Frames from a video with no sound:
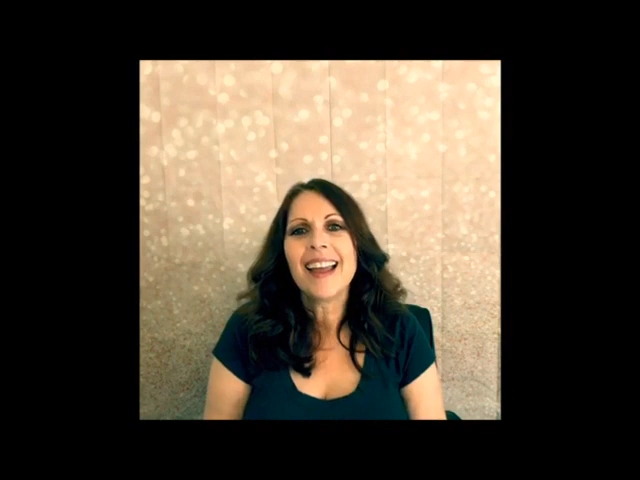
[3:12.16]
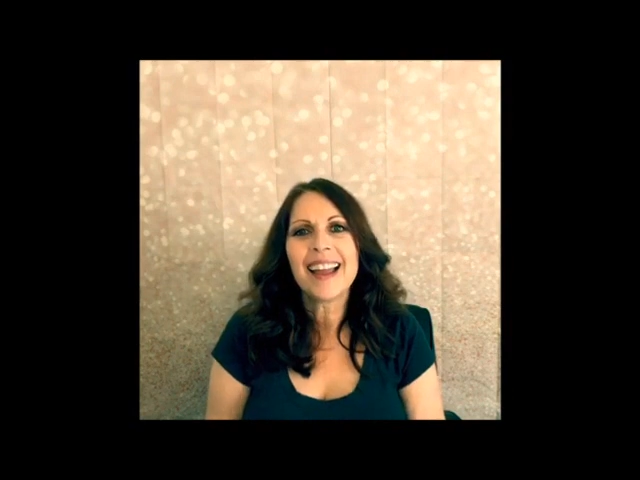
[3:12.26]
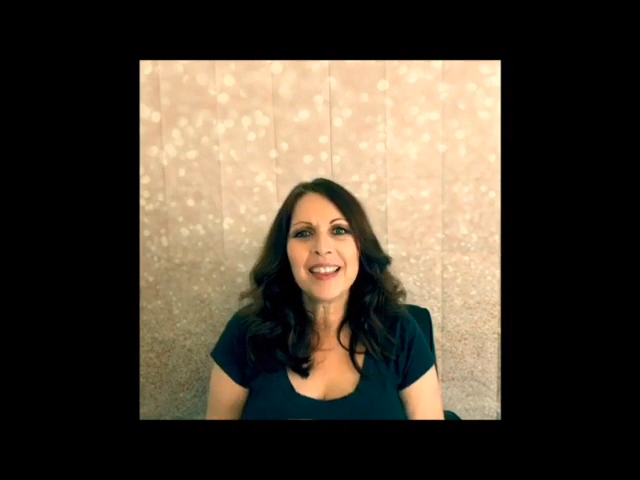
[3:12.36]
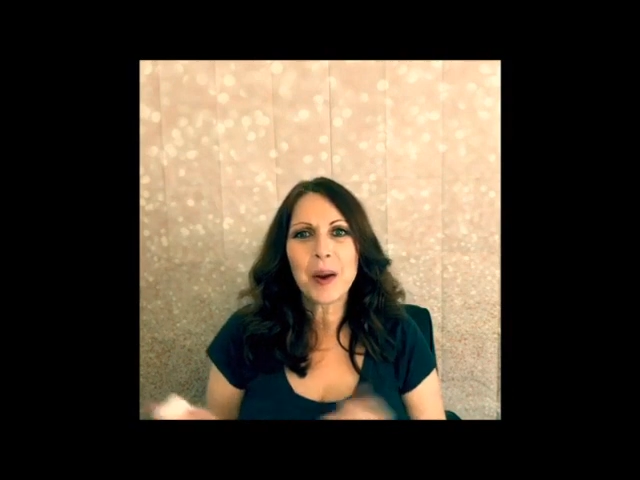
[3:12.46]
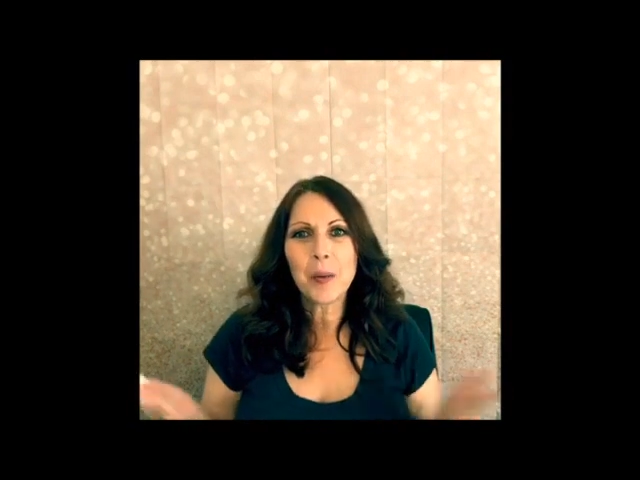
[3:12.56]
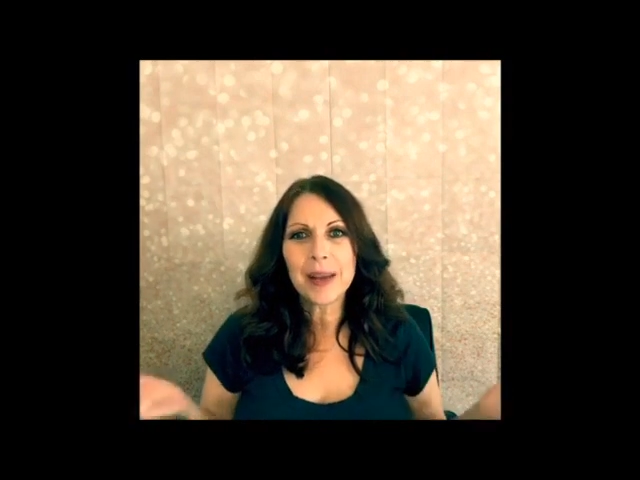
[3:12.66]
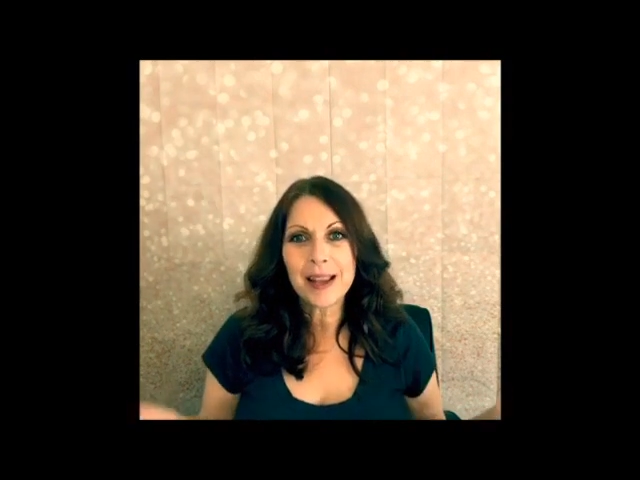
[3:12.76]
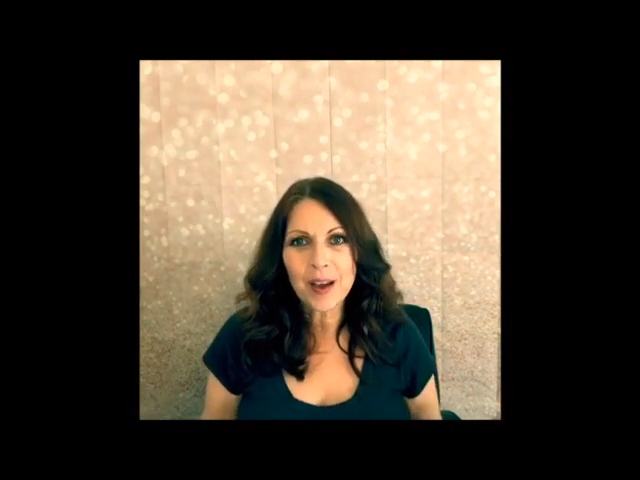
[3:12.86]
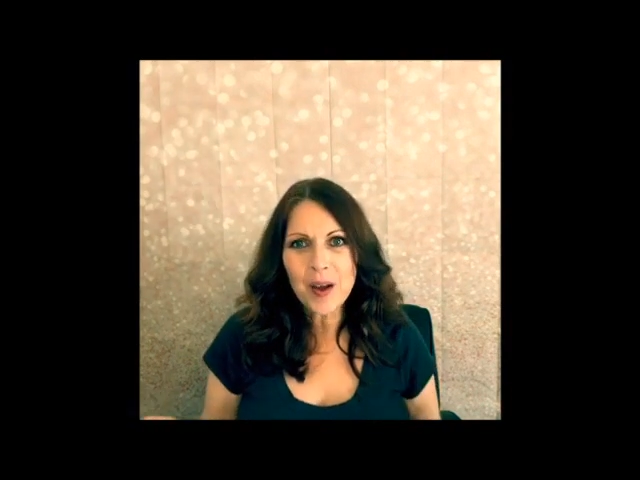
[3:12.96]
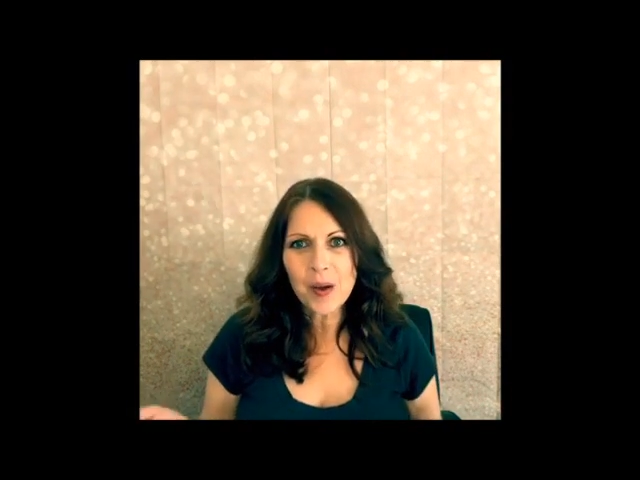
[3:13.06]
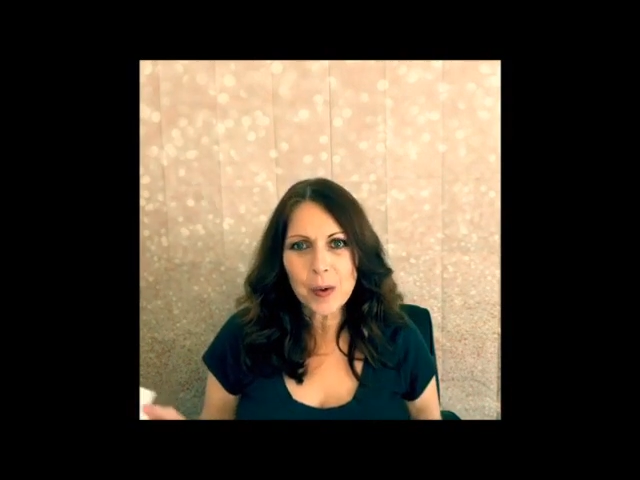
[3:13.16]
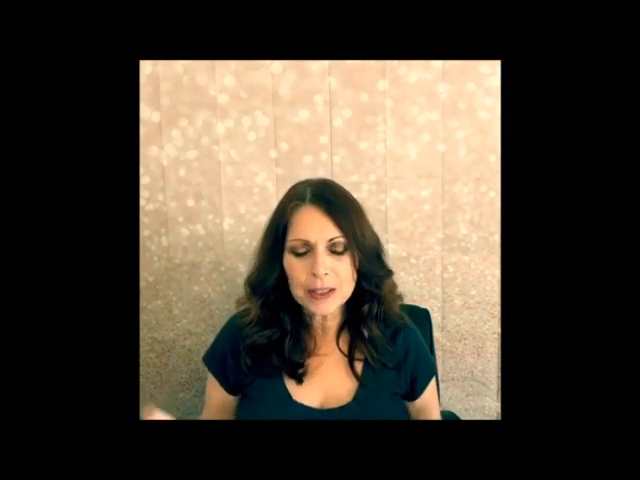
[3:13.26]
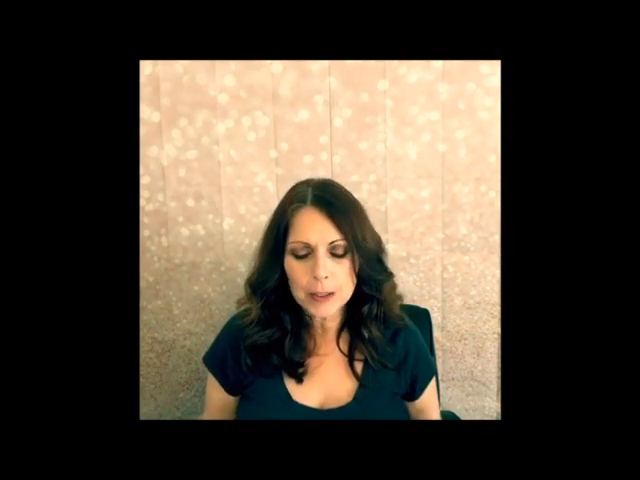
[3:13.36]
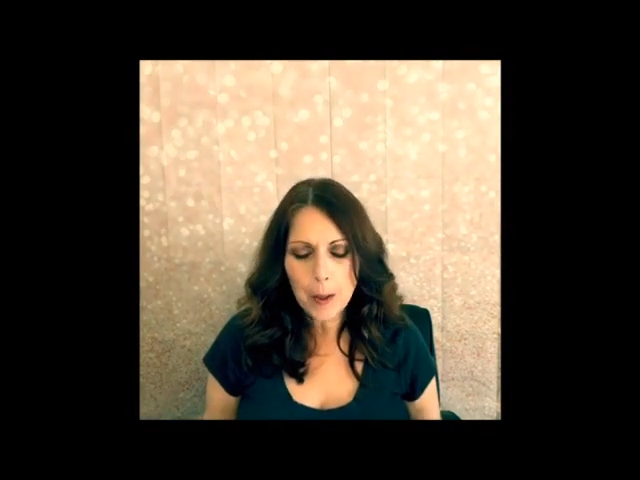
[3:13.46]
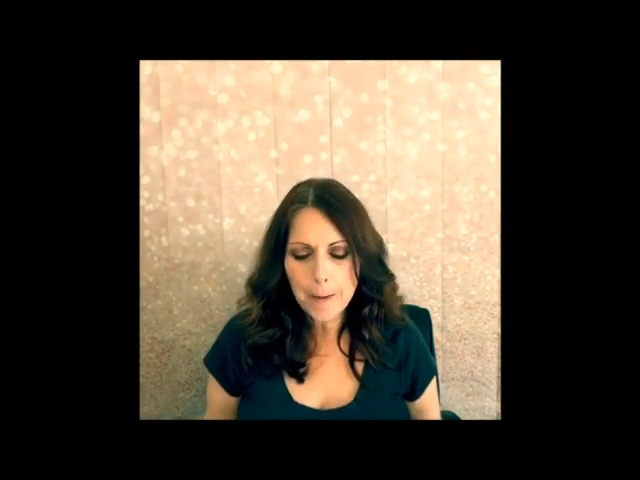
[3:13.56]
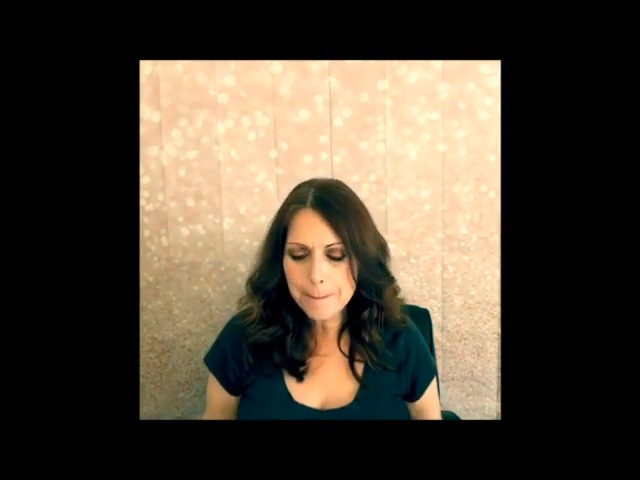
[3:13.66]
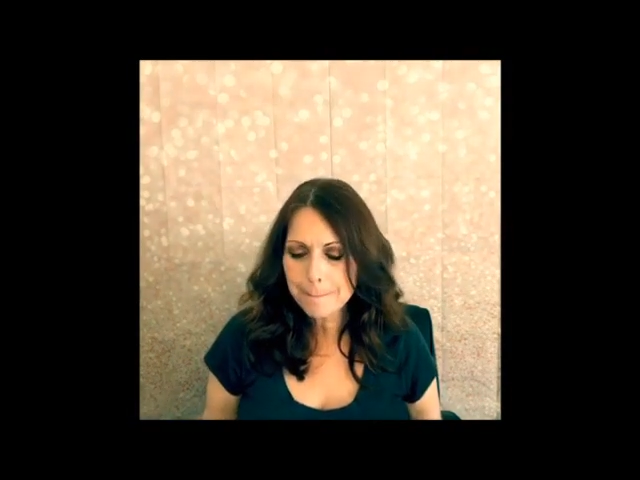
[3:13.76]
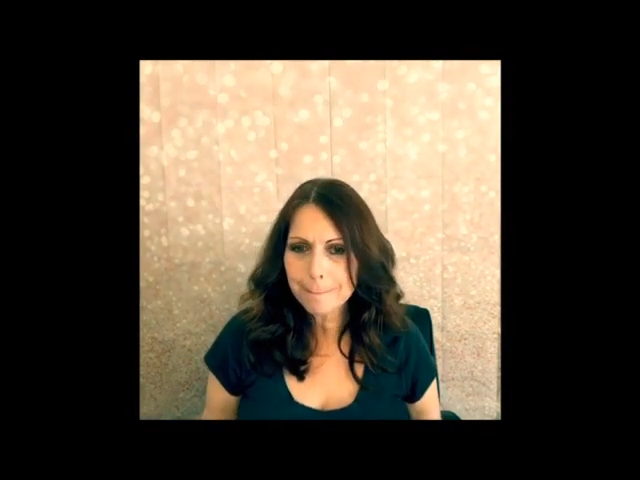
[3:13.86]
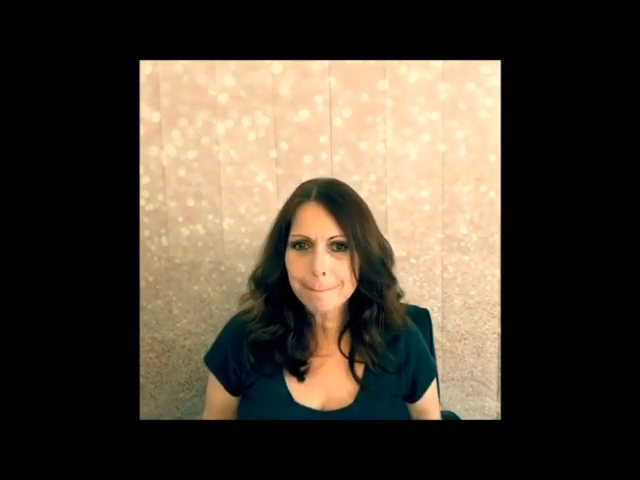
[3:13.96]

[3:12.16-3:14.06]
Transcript: And there we go. So